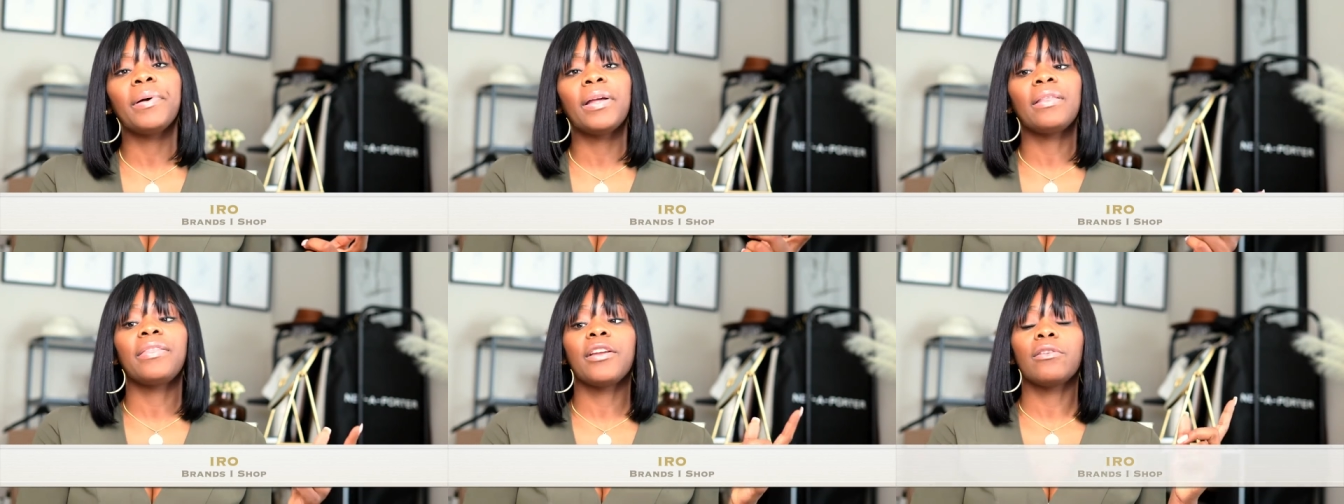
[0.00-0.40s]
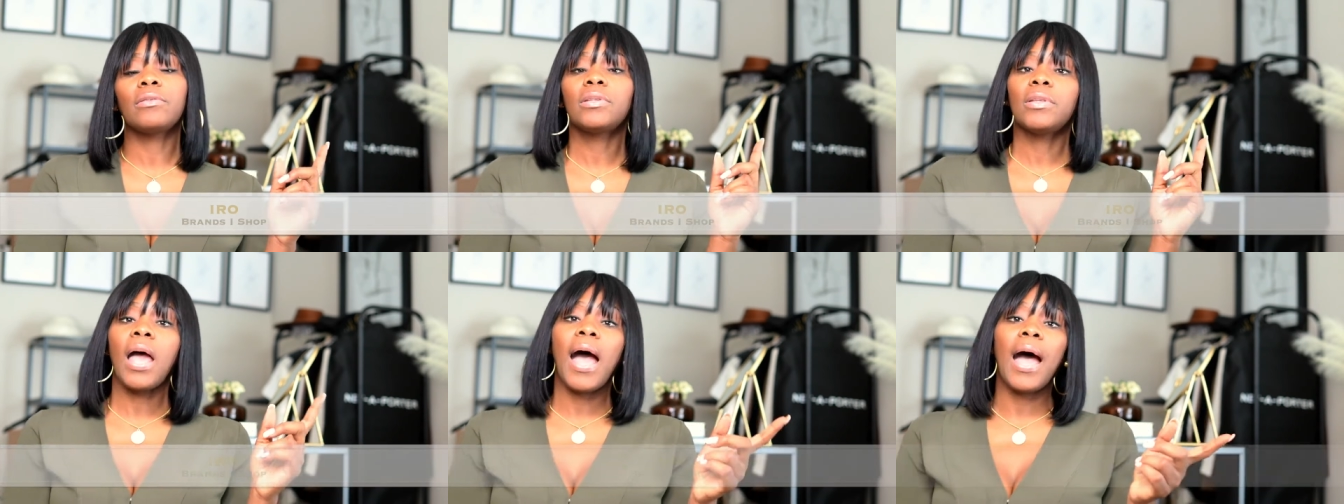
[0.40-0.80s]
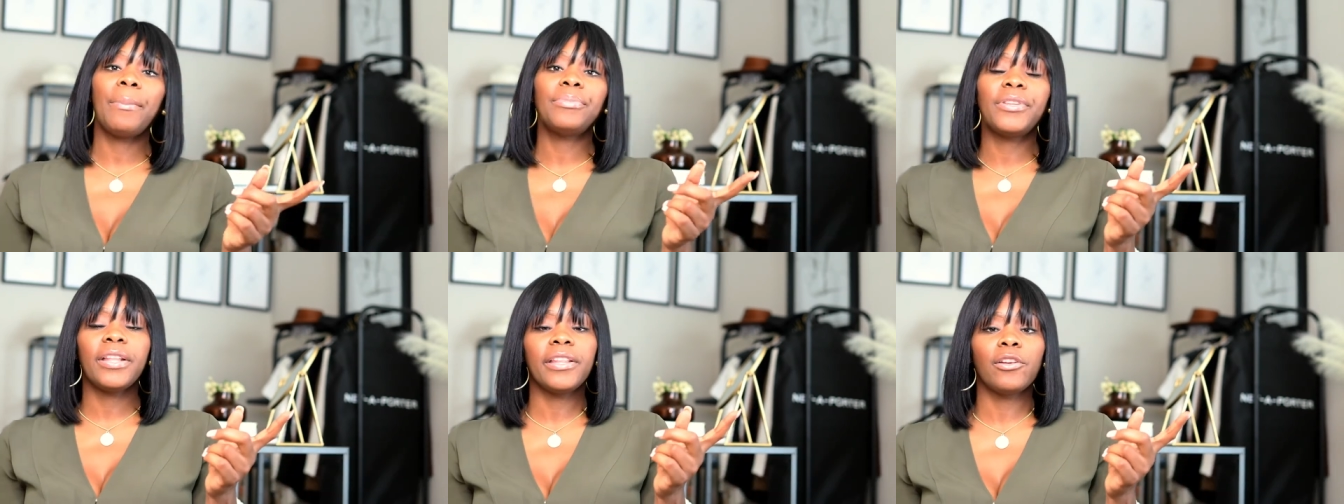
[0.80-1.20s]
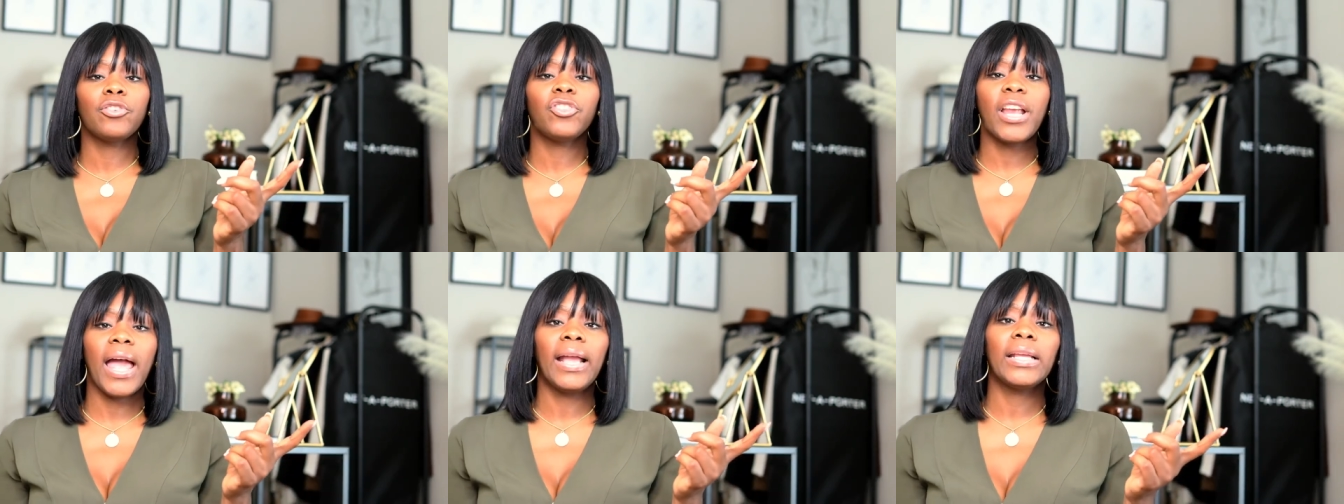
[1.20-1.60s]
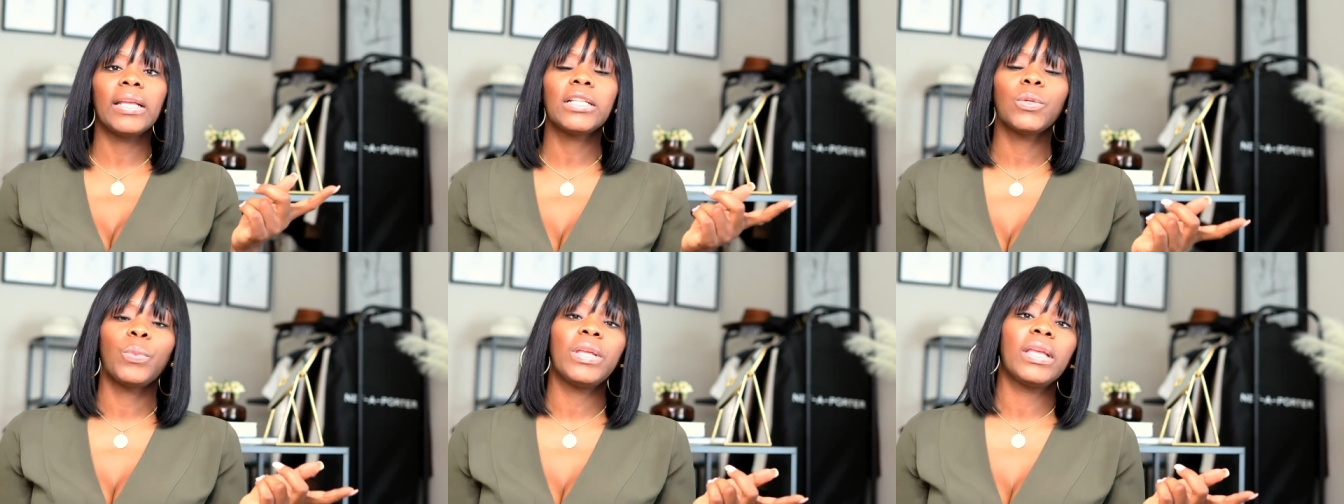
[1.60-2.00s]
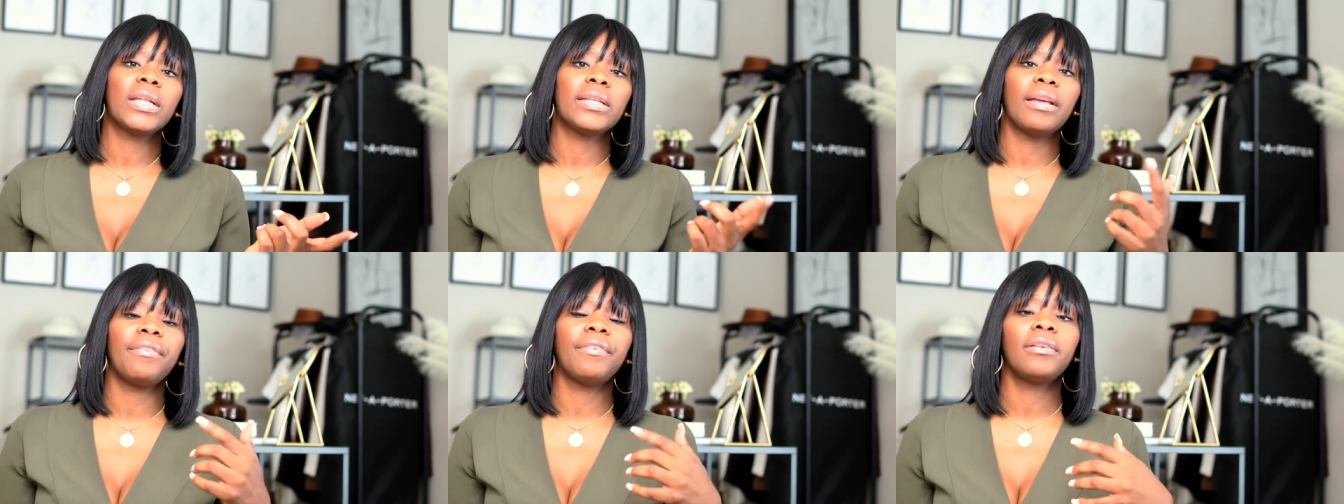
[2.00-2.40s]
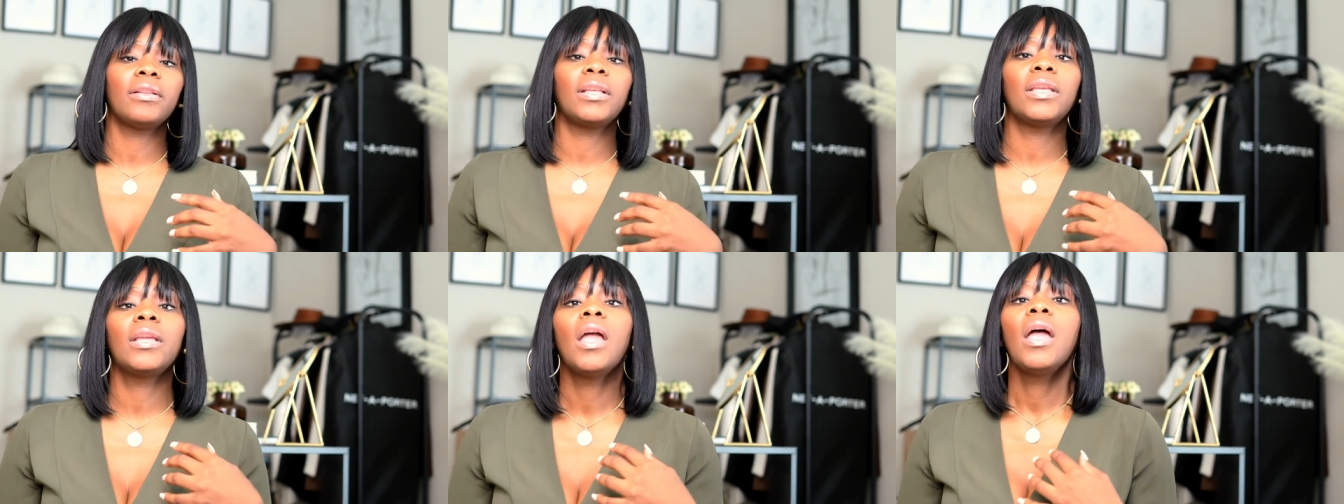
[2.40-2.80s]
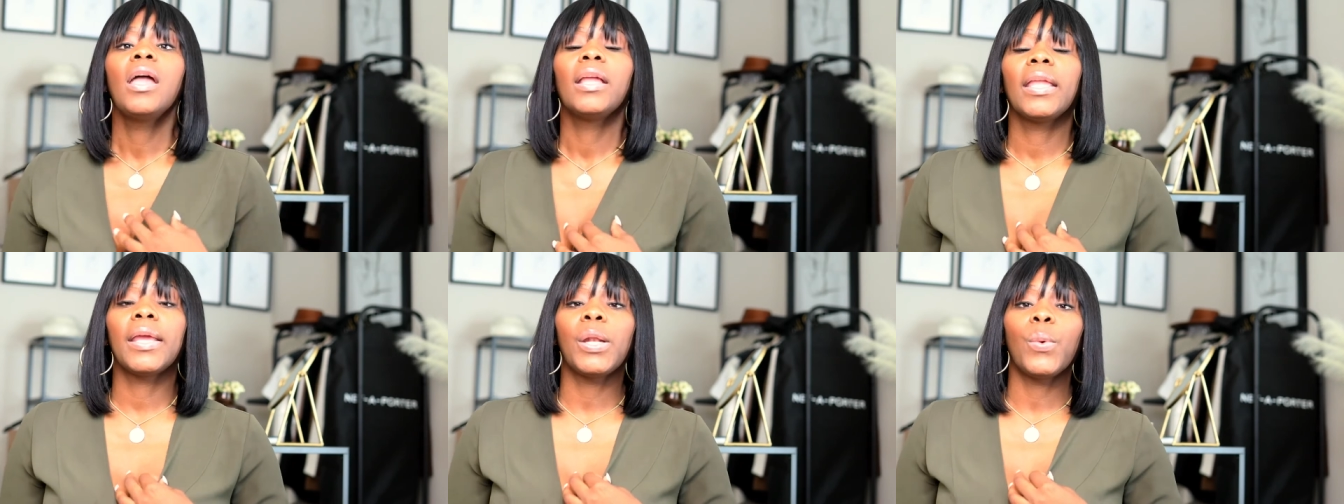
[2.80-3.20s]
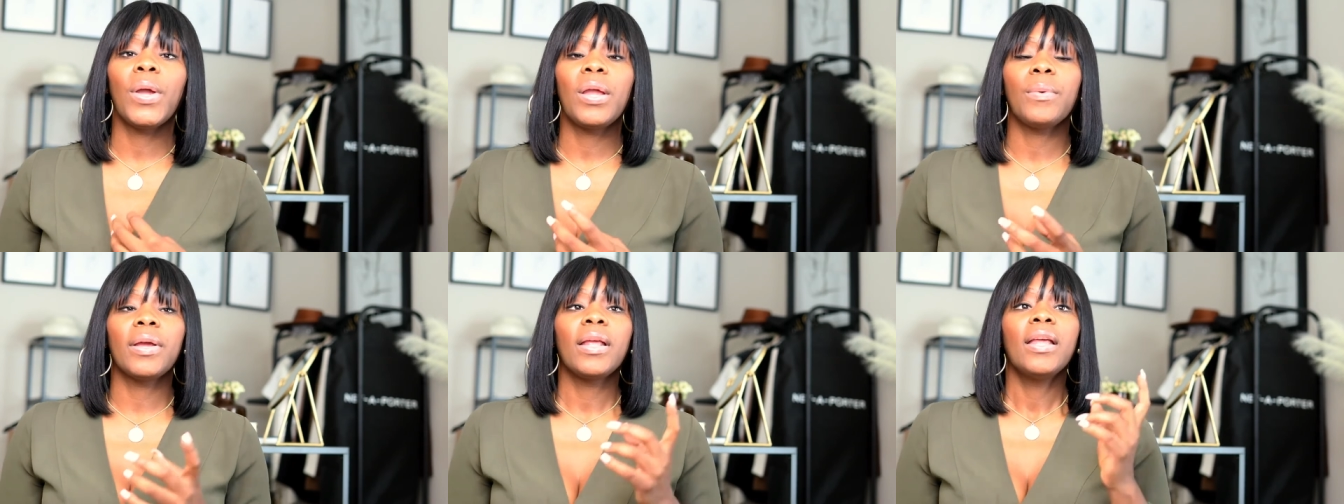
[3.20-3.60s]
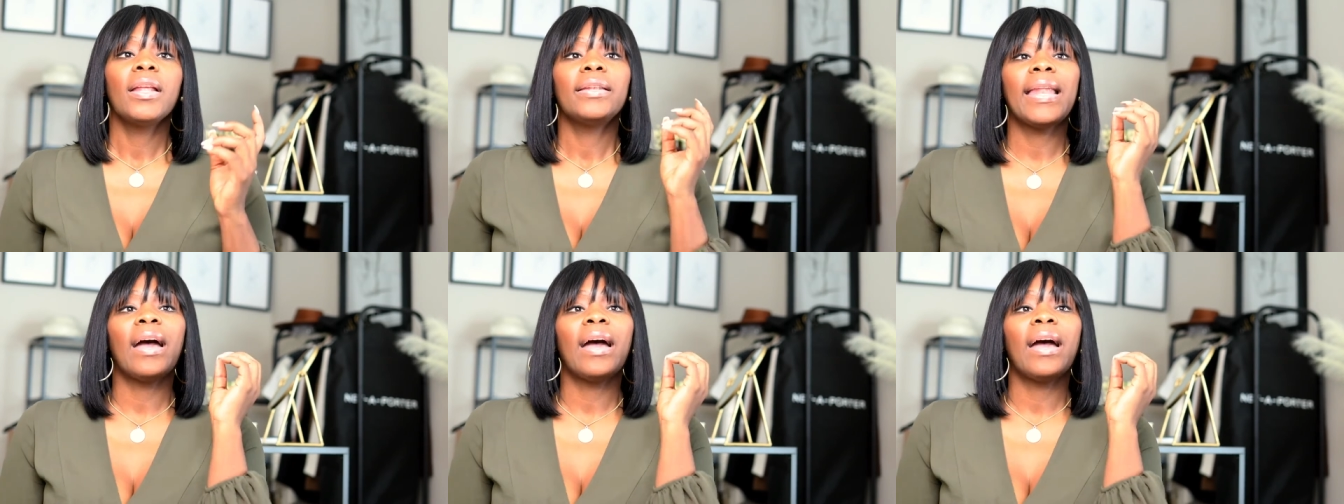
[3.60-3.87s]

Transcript: but their tops and their jackets we can definitely get away with.